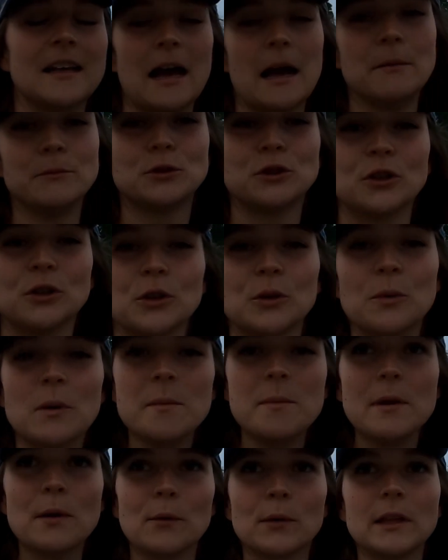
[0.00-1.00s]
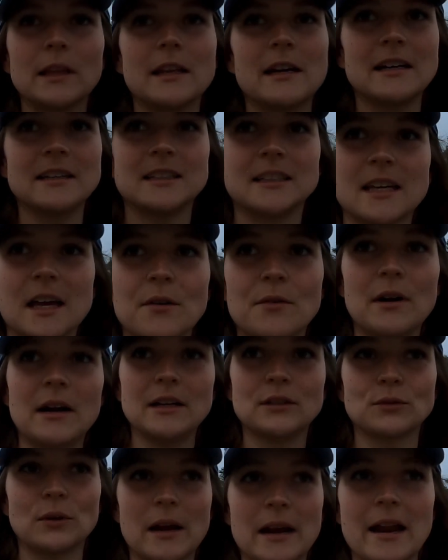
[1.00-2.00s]
I'm sure there would be a really nice
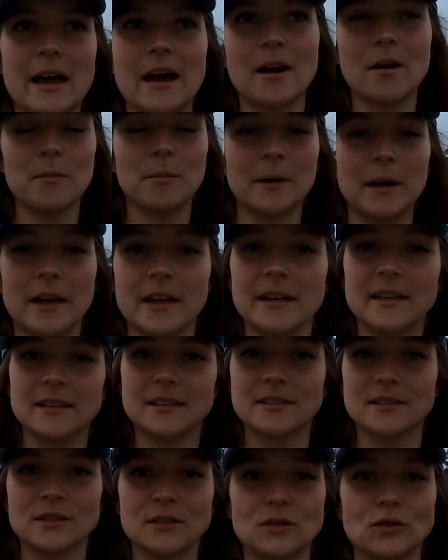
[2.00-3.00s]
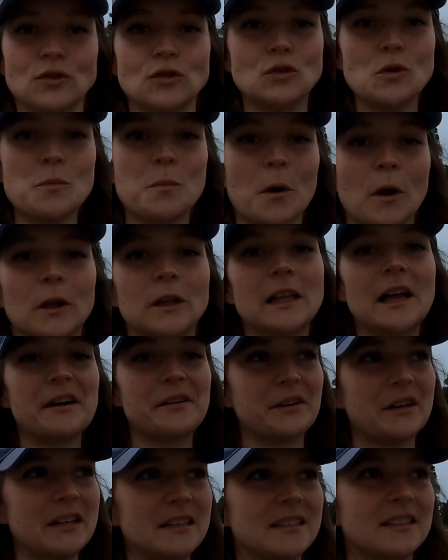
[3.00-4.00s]
sunrise right now, but it's super
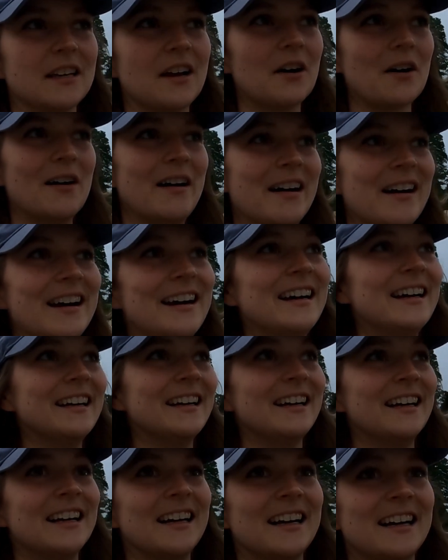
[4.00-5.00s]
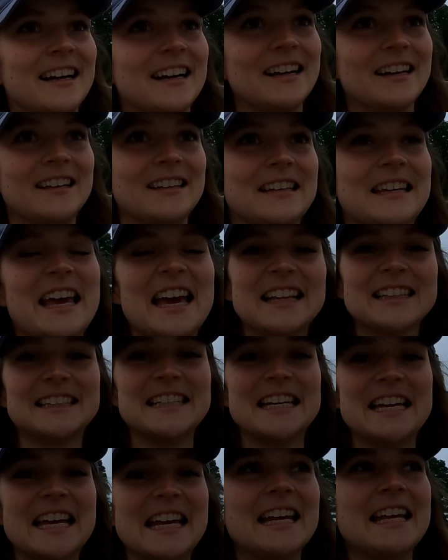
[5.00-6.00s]
cloudy, so you can't
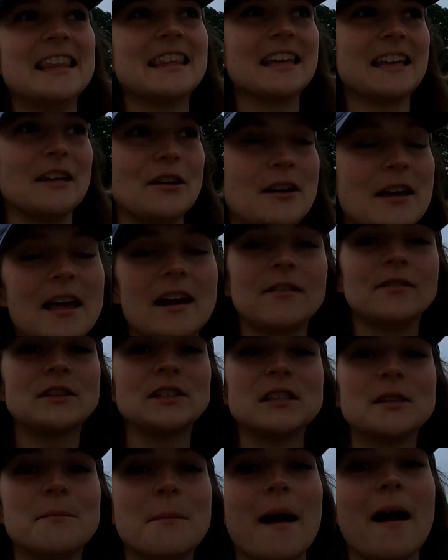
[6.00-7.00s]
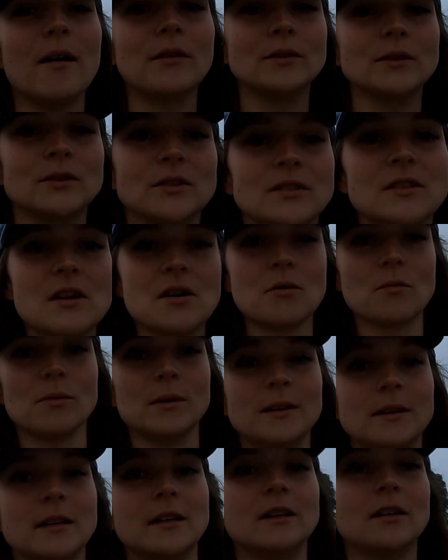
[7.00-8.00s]
see anything. You can't even see the mountains that are
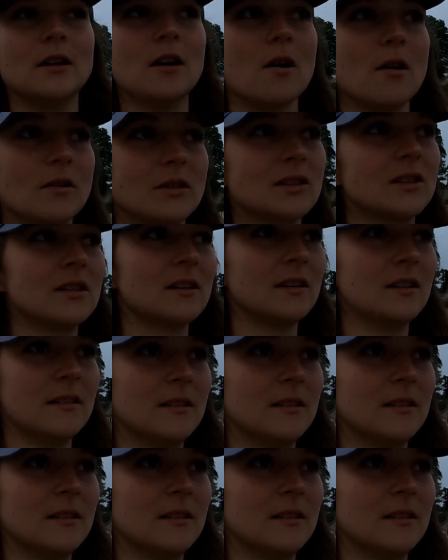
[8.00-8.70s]
really close.